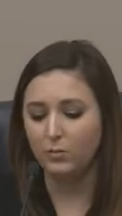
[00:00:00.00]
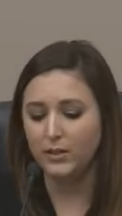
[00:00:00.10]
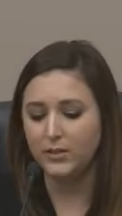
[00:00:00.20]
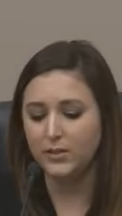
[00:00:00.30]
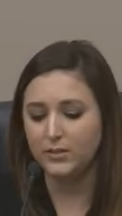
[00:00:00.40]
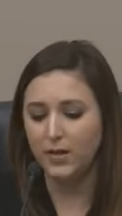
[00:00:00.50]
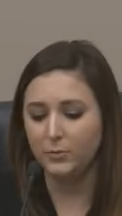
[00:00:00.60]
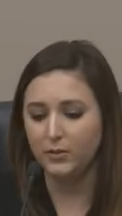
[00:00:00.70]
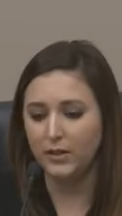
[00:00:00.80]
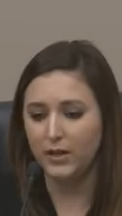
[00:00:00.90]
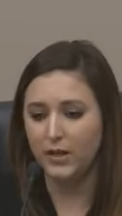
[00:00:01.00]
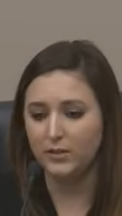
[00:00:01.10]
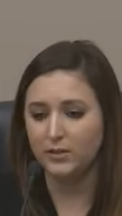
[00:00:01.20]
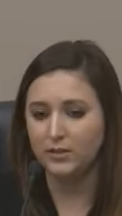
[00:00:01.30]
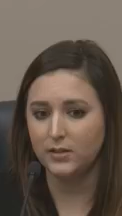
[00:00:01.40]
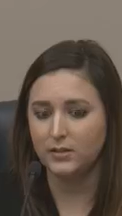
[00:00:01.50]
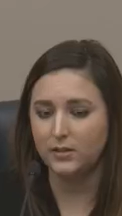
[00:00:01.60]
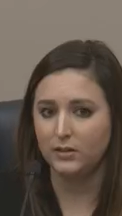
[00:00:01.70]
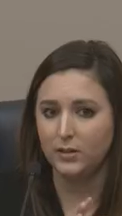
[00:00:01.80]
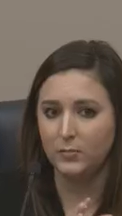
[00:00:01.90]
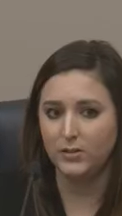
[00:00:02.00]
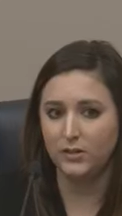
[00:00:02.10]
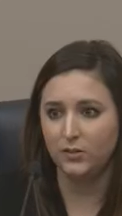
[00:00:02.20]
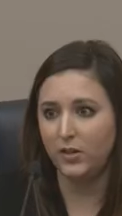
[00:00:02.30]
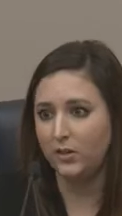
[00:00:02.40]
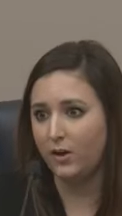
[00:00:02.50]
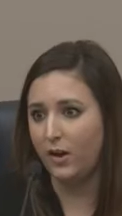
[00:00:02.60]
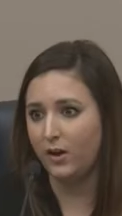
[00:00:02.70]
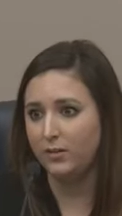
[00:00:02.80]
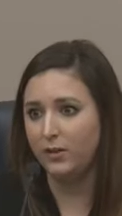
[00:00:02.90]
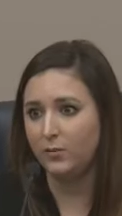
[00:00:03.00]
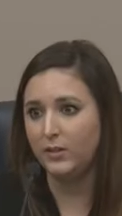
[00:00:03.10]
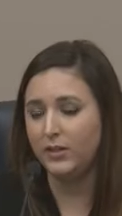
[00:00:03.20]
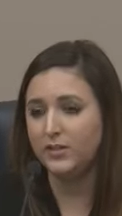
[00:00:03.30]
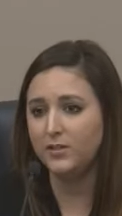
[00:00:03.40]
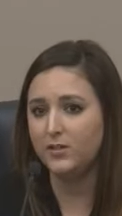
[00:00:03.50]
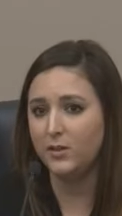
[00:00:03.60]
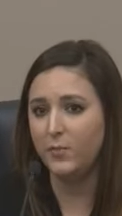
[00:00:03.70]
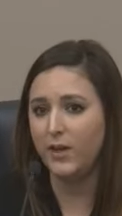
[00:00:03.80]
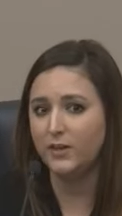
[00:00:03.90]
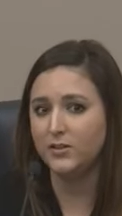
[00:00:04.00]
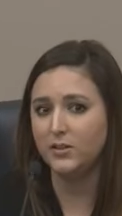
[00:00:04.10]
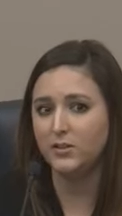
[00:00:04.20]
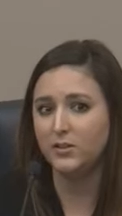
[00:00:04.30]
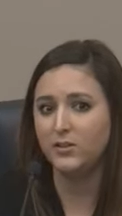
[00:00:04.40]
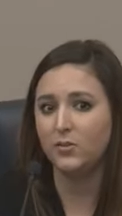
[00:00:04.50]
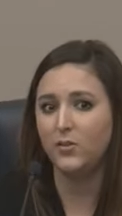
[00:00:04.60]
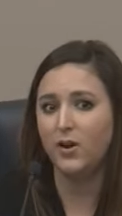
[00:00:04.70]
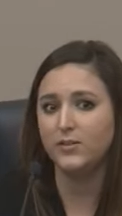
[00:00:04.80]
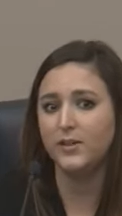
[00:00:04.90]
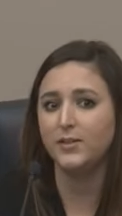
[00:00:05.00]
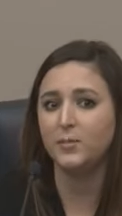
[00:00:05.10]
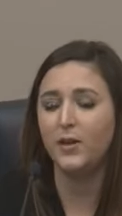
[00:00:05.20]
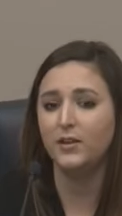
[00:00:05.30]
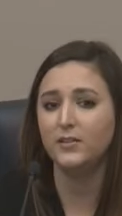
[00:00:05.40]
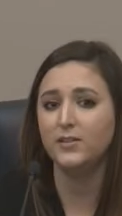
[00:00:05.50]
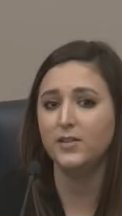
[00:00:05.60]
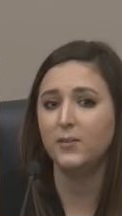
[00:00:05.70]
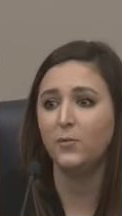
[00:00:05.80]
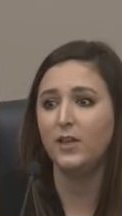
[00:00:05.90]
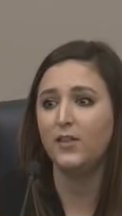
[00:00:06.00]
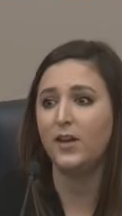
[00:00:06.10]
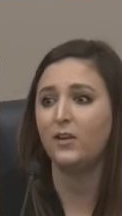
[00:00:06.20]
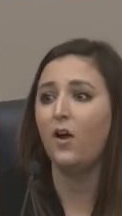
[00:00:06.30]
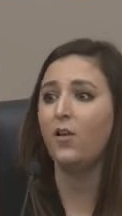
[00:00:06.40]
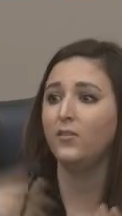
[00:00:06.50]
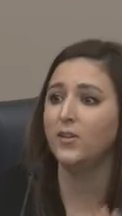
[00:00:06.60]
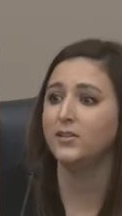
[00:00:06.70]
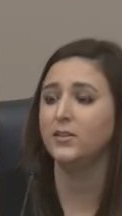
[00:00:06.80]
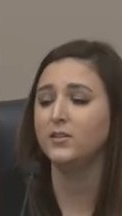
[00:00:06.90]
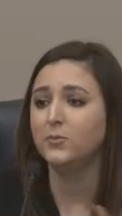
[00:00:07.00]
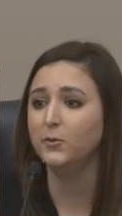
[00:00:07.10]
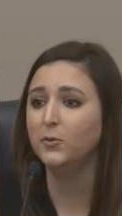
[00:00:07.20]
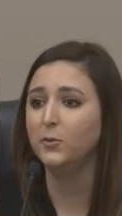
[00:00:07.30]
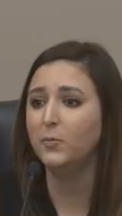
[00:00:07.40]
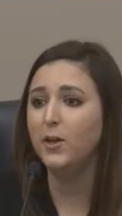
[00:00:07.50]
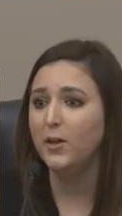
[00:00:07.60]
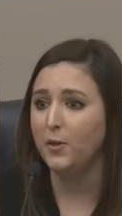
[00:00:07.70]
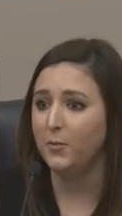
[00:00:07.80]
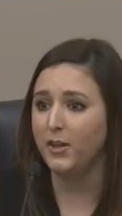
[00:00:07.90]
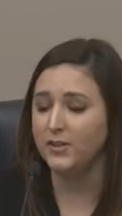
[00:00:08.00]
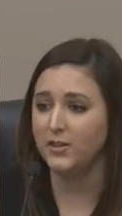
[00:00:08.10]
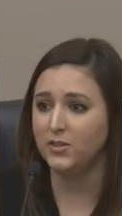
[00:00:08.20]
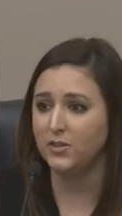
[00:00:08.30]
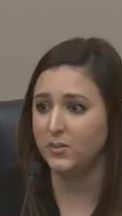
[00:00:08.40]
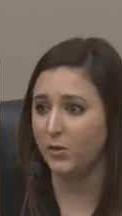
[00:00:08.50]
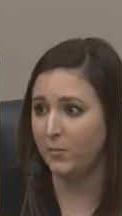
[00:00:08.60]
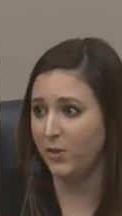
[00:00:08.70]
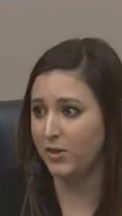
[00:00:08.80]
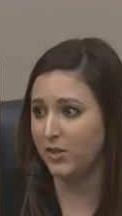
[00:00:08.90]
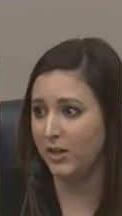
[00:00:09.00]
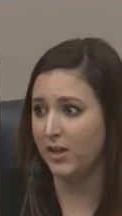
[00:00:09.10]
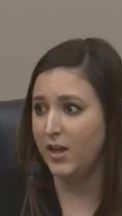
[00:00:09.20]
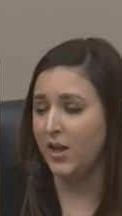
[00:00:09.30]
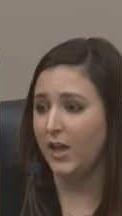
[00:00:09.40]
We need to stop looking at this as an unlimited credit card, and we need to start paying attention to our state spending the same way that all of us in this room pay attention to our budget.